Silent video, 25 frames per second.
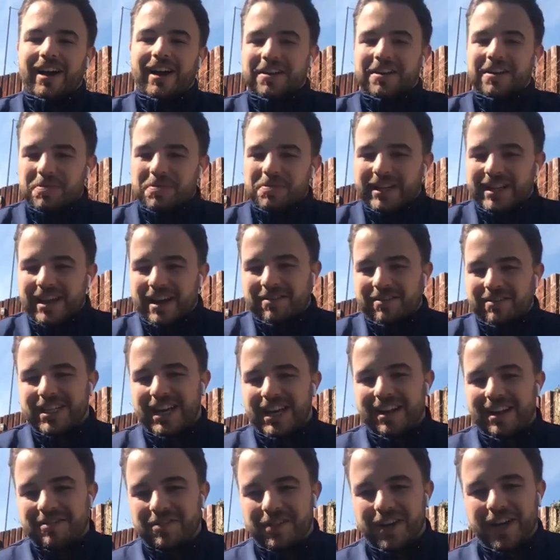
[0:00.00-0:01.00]
going to be devil's
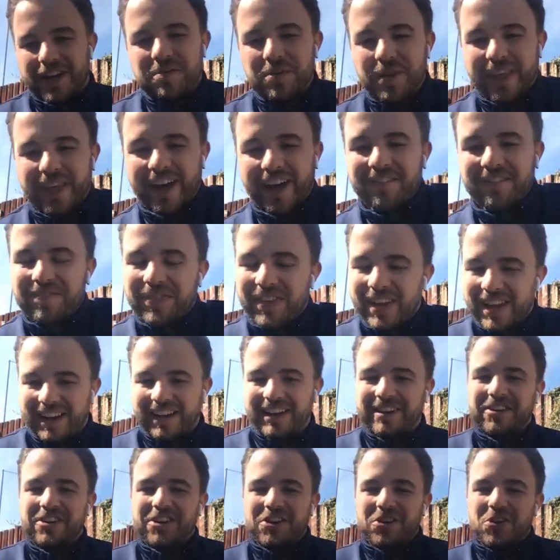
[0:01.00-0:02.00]
advocate to that, and
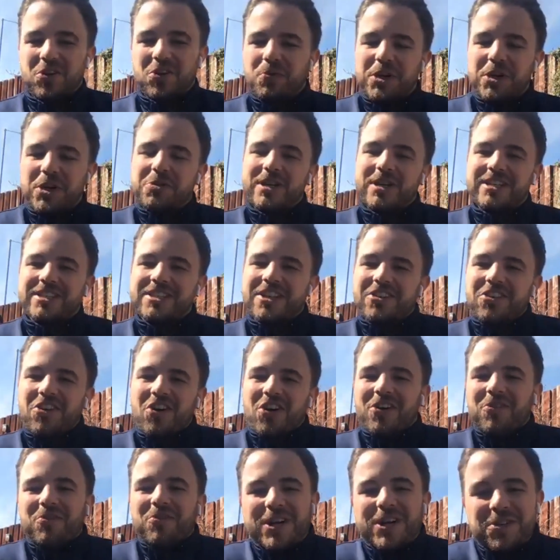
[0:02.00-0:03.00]
I'm going to go. Which one's the
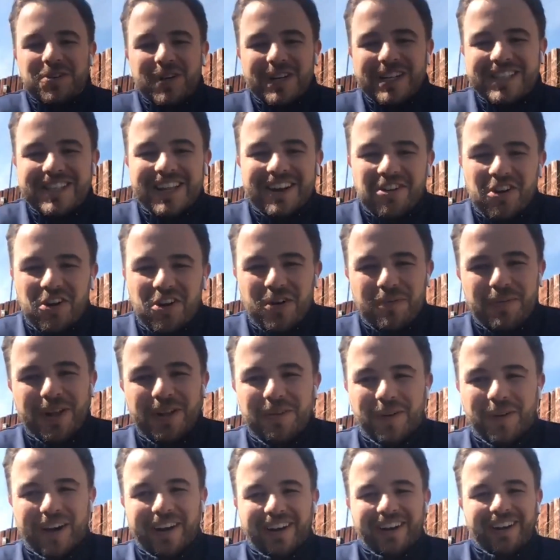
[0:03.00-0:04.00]

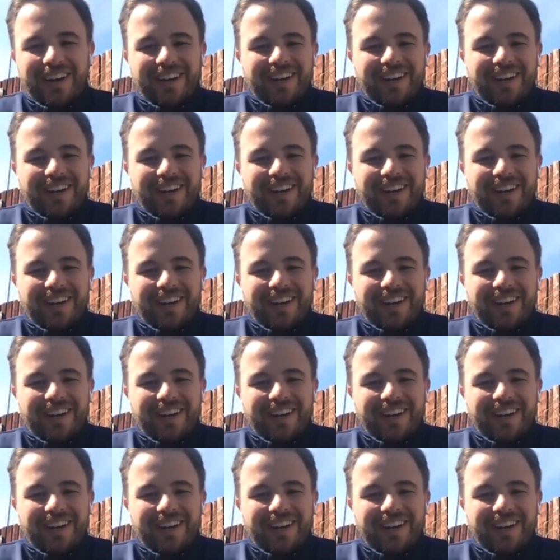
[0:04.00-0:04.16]
normal one?